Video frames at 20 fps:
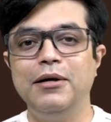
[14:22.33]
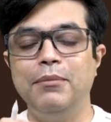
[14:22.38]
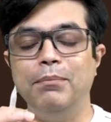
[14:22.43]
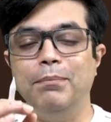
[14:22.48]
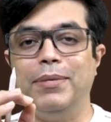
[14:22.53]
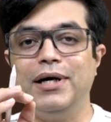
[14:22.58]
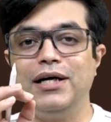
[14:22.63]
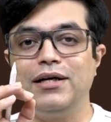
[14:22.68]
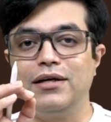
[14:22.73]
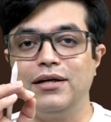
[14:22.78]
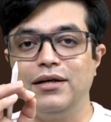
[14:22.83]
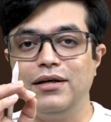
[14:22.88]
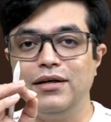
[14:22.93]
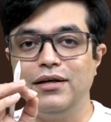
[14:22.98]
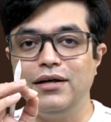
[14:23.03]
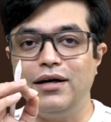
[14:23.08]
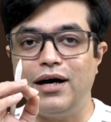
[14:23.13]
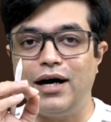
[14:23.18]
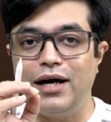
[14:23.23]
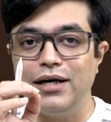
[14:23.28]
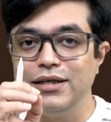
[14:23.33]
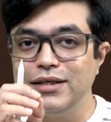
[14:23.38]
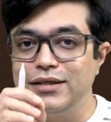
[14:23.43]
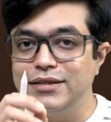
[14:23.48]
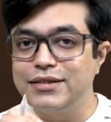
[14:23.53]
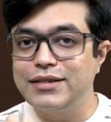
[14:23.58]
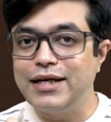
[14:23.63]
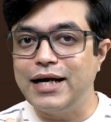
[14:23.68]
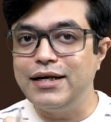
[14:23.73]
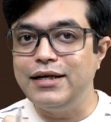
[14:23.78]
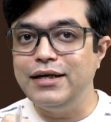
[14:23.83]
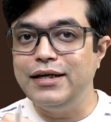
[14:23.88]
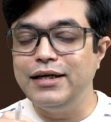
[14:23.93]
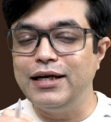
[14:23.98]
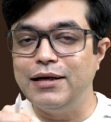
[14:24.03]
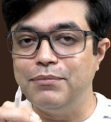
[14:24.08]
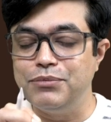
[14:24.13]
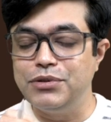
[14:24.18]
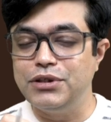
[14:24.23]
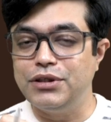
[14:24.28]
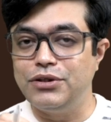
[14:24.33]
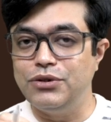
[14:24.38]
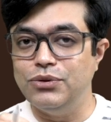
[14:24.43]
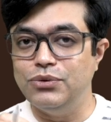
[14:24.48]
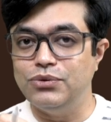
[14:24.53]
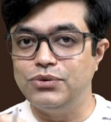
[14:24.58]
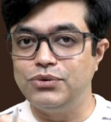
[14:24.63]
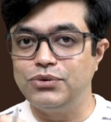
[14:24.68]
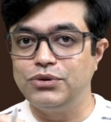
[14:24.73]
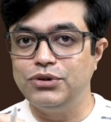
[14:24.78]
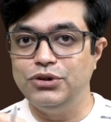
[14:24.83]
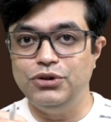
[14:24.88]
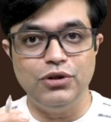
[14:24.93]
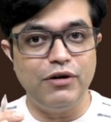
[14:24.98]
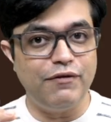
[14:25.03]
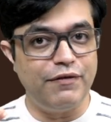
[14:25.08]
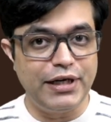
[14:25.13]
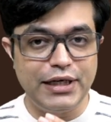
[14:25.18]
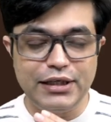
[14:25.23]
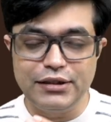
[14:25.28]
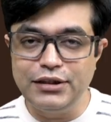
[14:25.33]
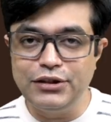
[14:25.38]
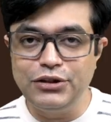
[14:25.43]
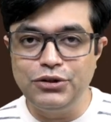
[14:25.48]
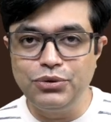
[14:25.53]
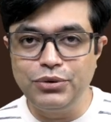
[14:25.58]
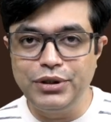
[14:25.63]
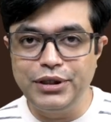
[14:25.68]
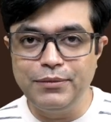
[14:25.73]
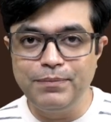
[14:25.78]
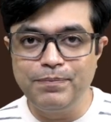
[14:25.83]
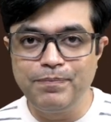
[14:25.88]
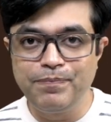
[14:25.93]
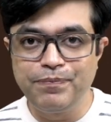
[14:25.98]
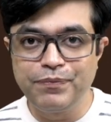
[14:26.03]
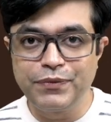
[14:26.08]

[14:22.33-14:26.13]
but understanding MCQs, you have read the theory,